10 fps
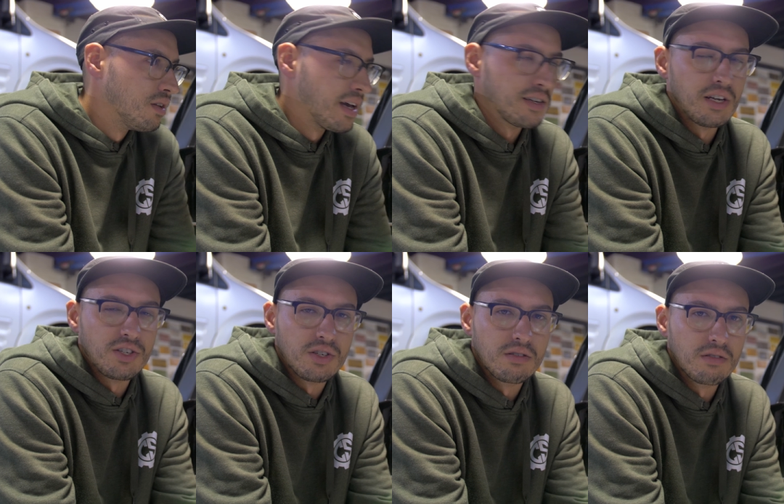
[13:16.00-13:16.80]
the gas
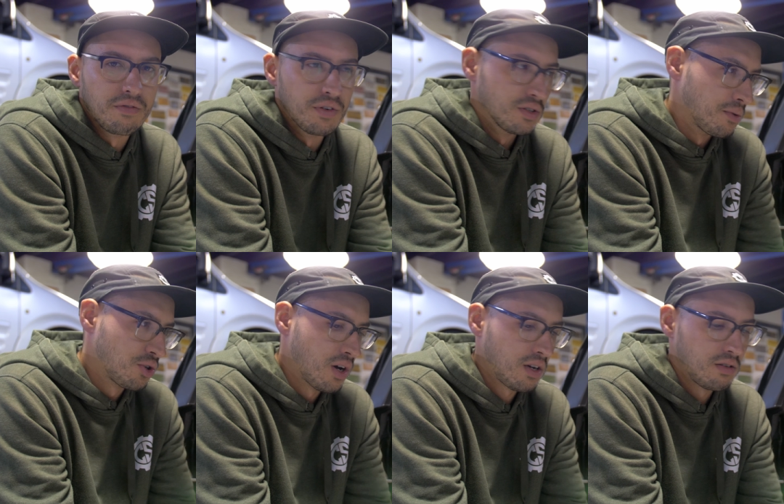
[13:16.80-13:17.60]
station and fills up the
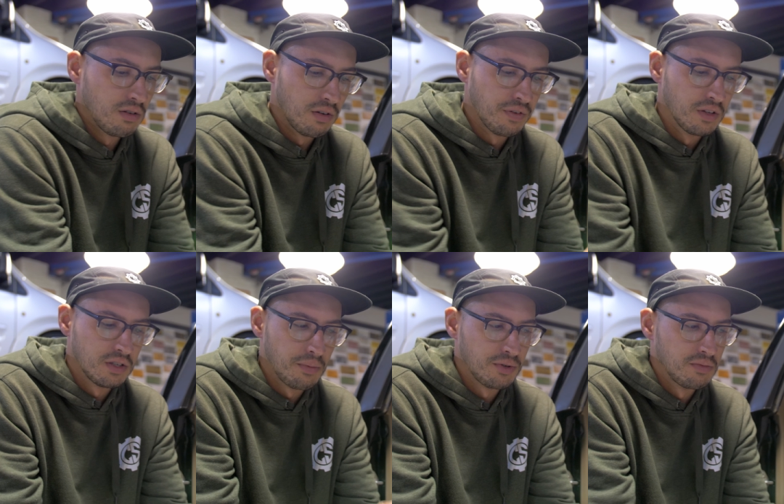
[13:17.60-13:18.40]
truck, you can fill
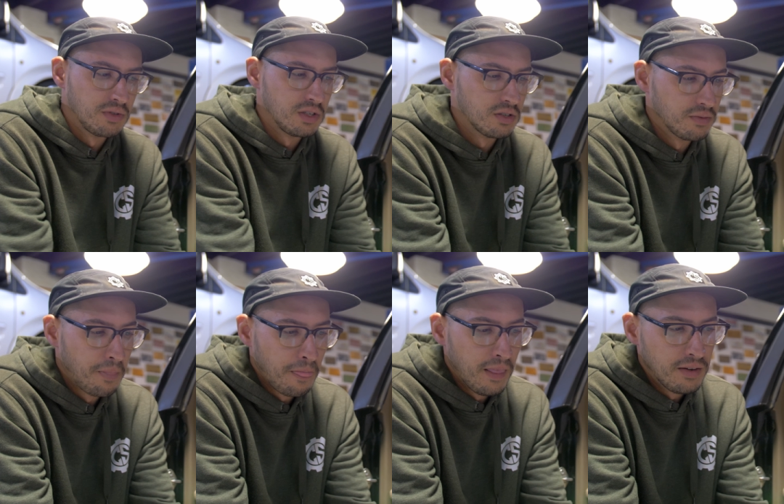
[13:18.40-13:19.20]
this up with some diesel.
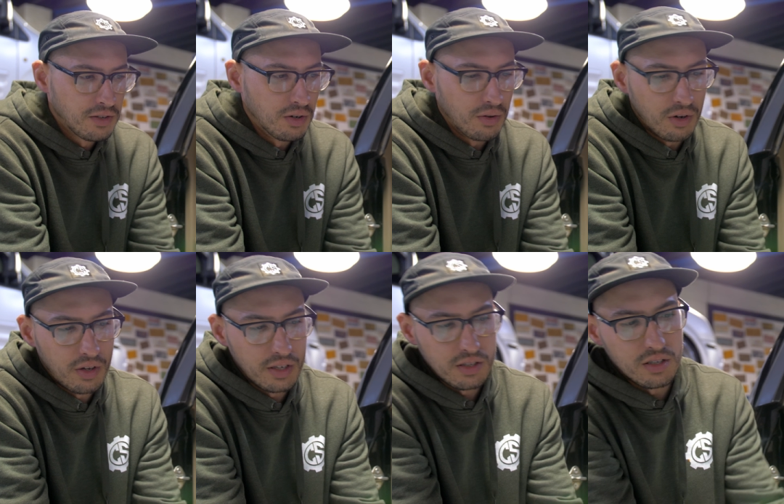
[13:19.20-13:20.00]
So the
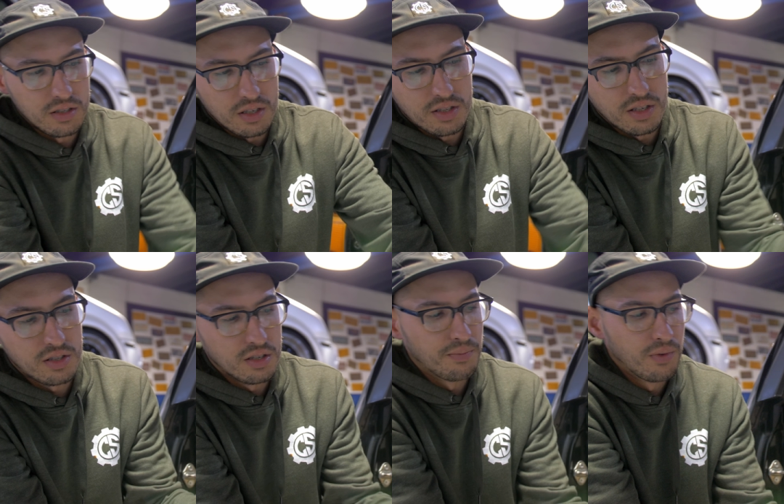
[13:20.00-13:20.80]
whole idea is this
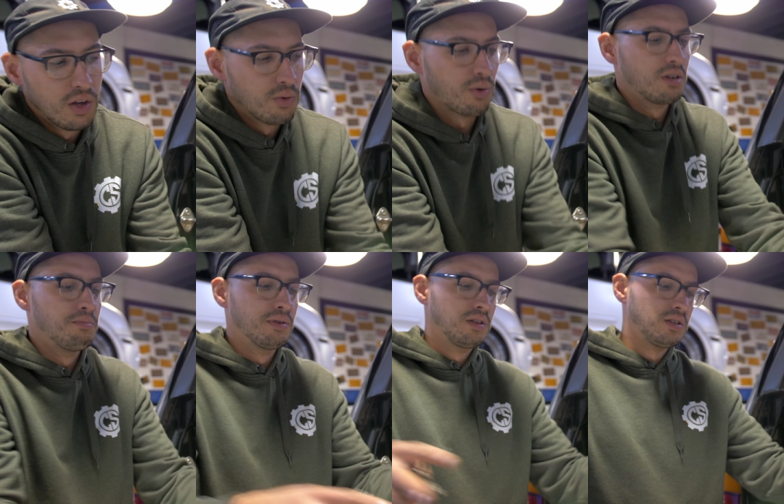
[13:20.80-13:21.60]
system, we're gonna
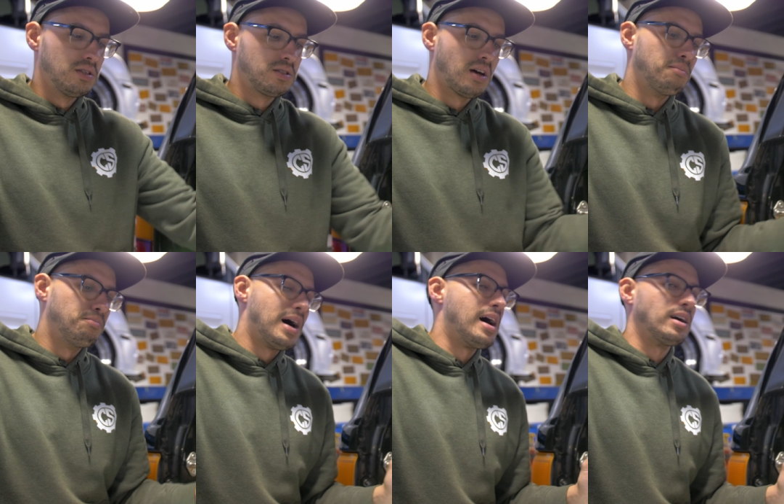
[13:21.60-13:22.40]
build this inside a
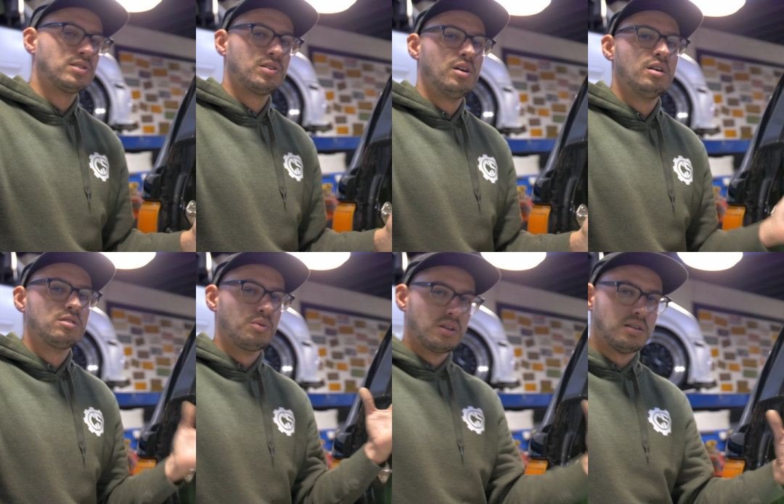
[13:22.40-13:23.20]
box.
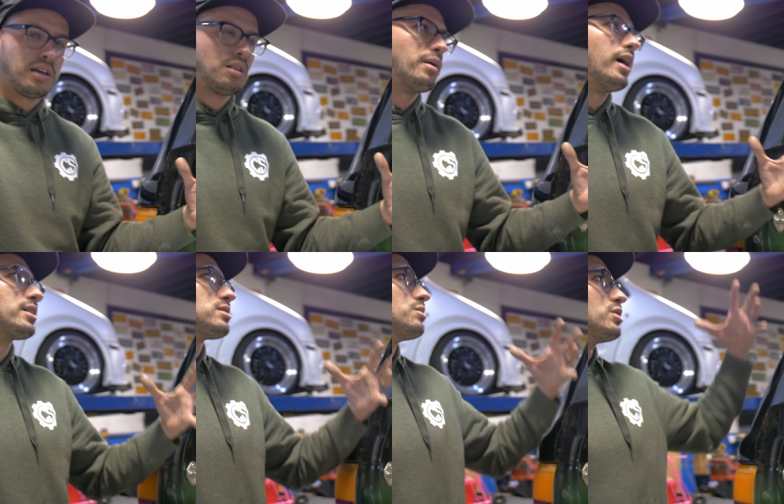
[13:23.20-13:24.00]
So we can take the
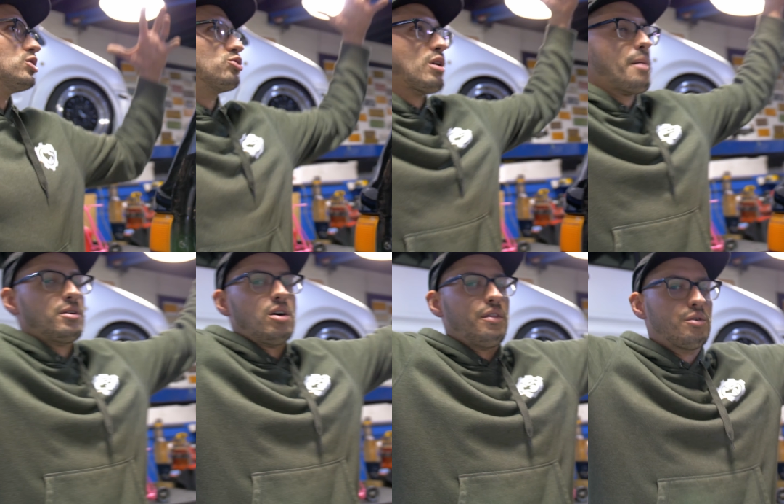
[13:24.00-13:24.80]
box and we can drop
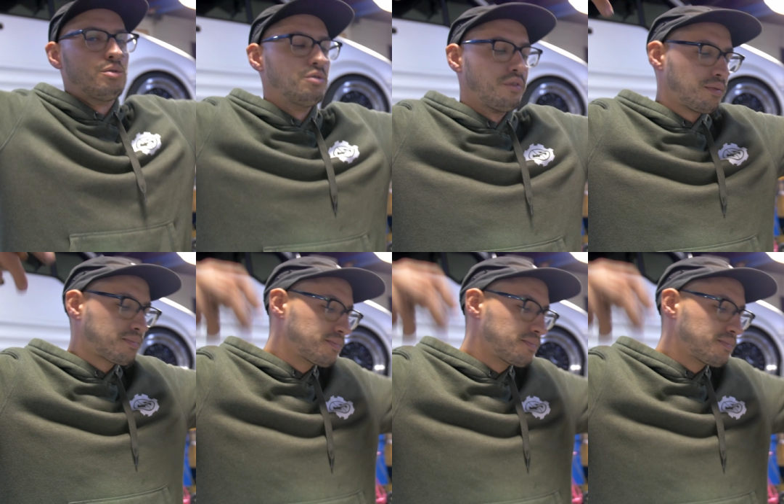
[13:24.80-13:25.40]
it on the roof.